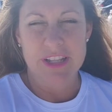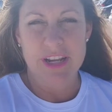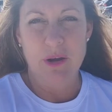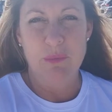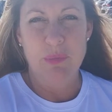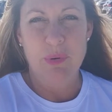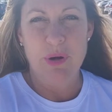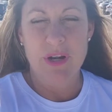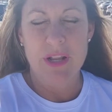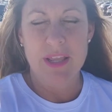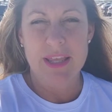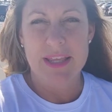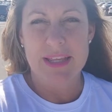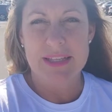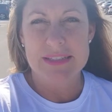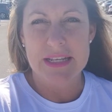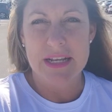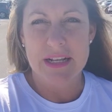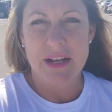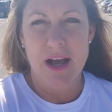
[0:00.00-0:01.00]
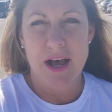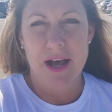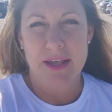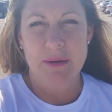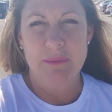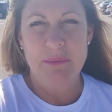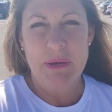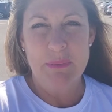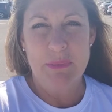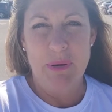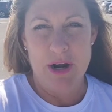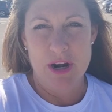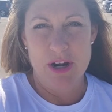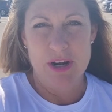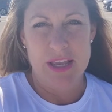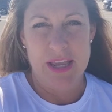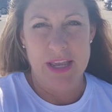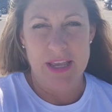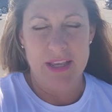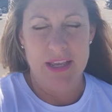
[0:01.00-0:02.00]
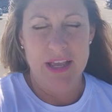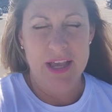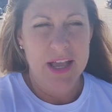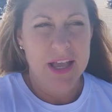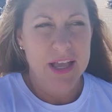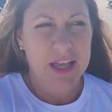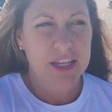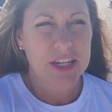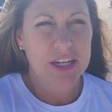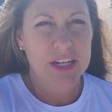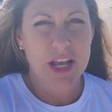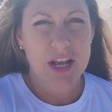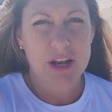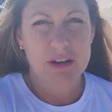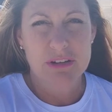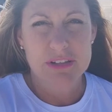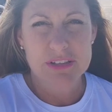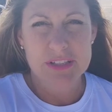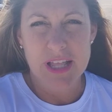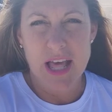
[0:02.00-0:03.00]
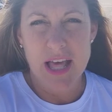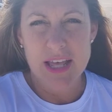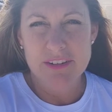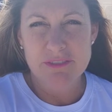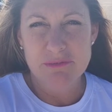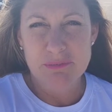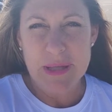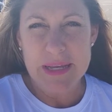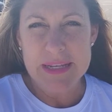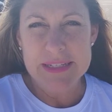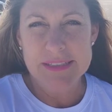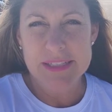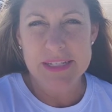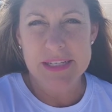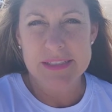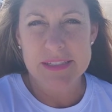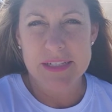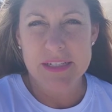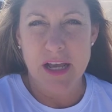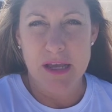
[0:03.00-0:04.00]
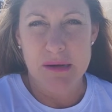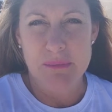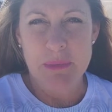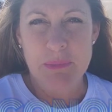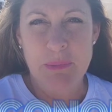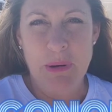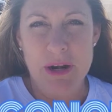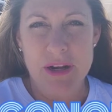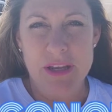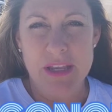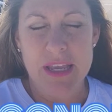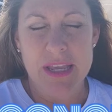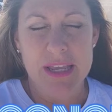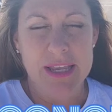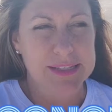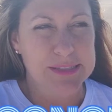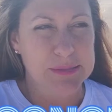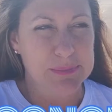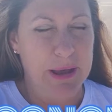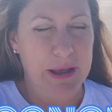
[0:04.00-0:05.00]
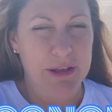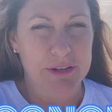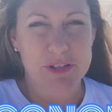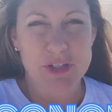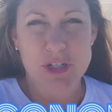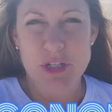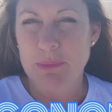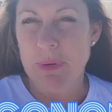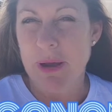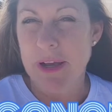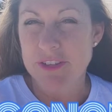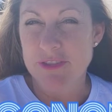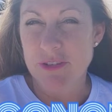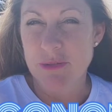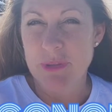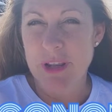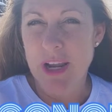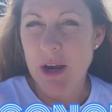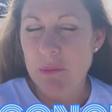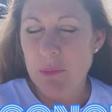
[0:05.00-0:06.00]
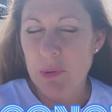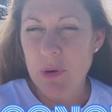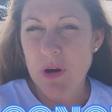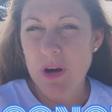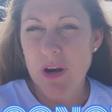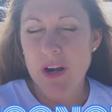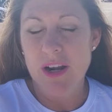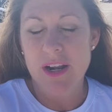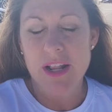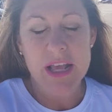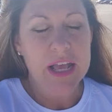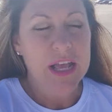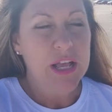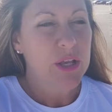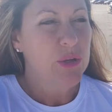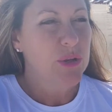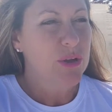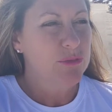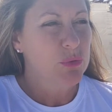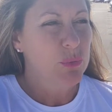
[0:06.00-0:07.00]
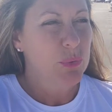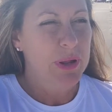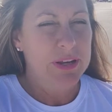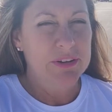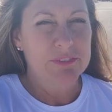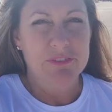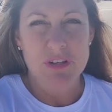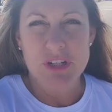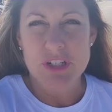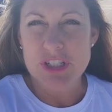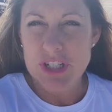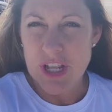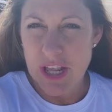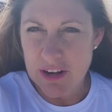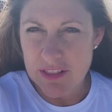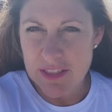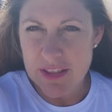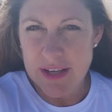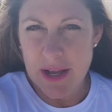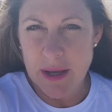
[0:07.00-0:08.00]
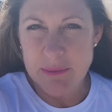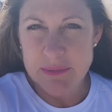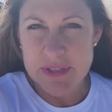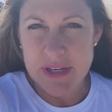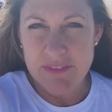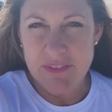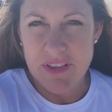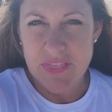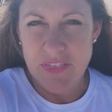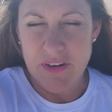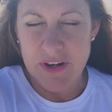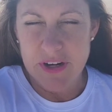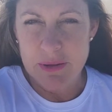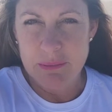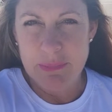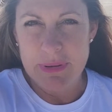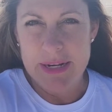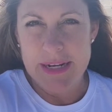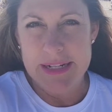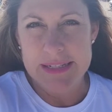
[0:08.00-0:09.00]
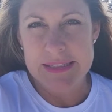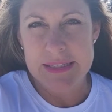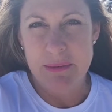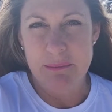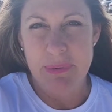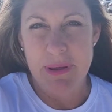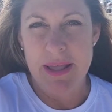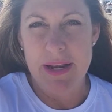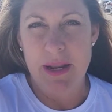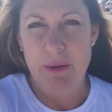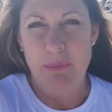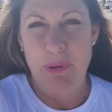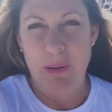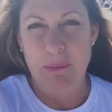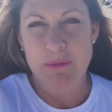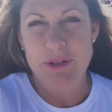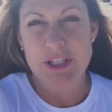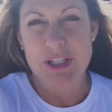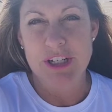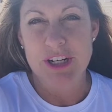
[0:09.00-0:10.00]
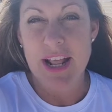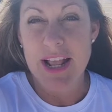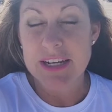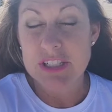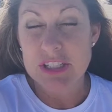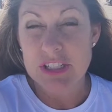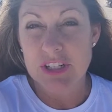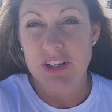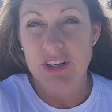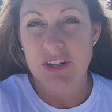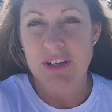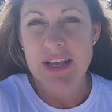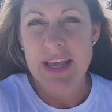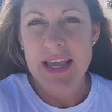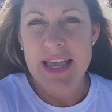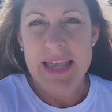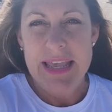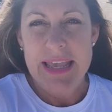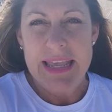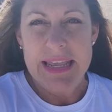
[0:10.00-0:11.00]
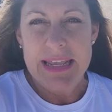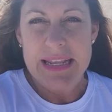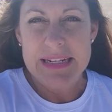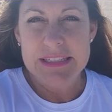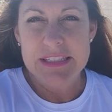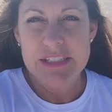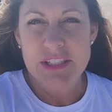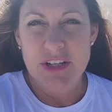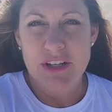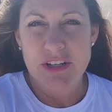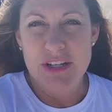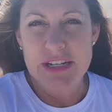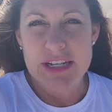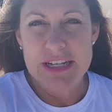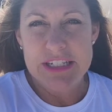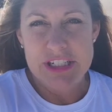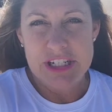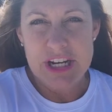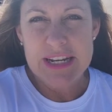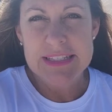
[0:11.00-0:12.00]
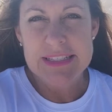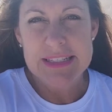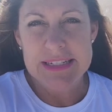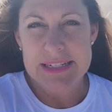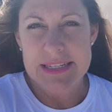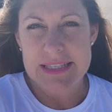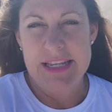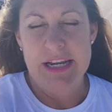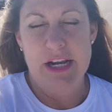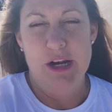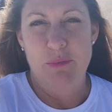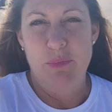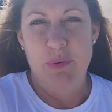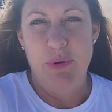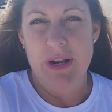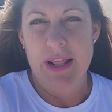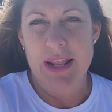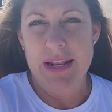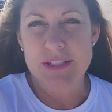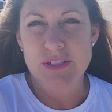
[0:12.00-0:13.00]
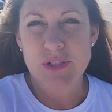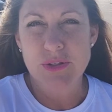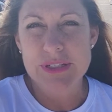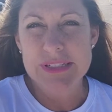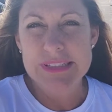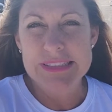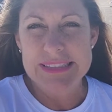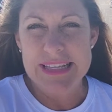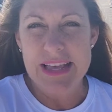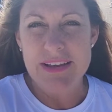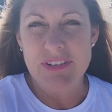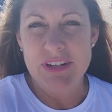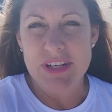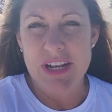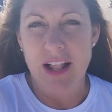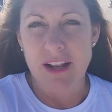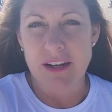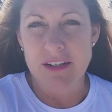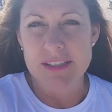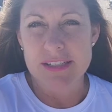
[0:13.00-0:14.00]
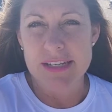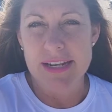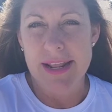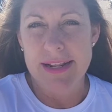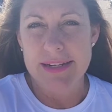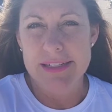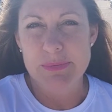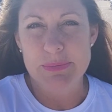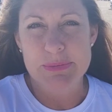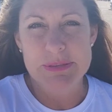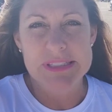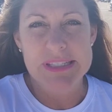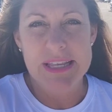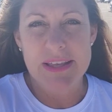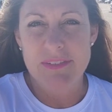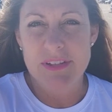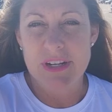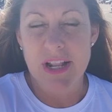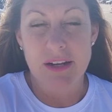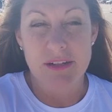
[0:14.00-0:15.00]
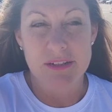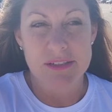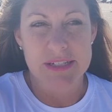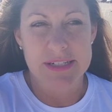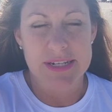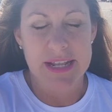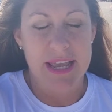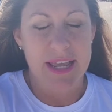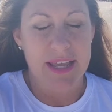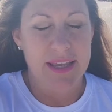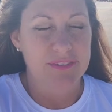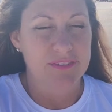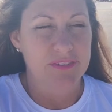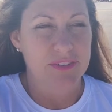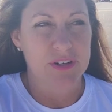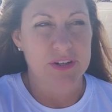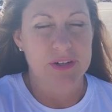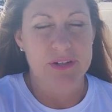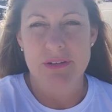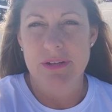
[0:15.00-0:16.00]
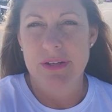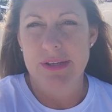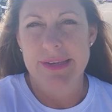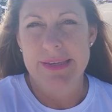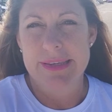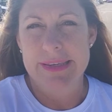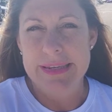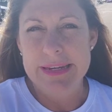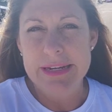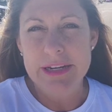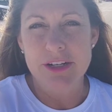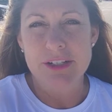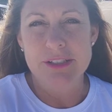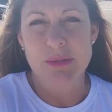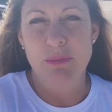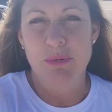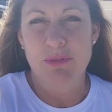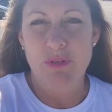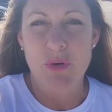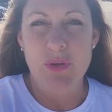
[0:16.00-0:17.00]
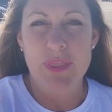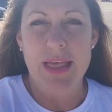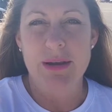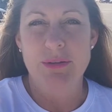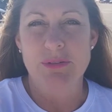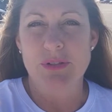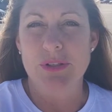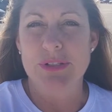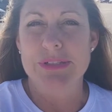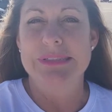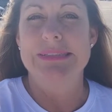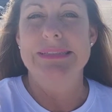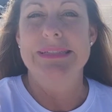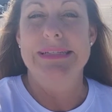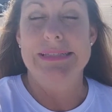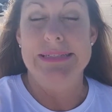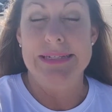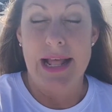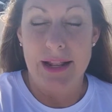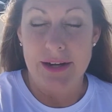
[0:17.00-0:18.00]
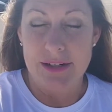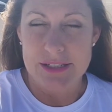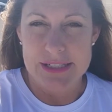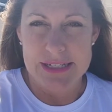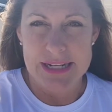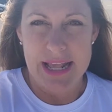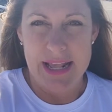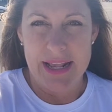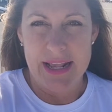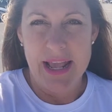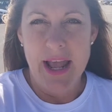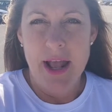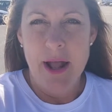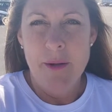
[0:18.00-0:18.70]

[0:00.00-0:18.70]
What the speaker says: Airport is economy parking. A lot of places, economy parking is about 2 miles from the airport. You have to wait for a shuttle that comes every 30 minutes, but at Palm Beach International, it's adjacent to the airport, and it's only $7 a day. It's been $7 a day for years, and before that it was only $6 a day.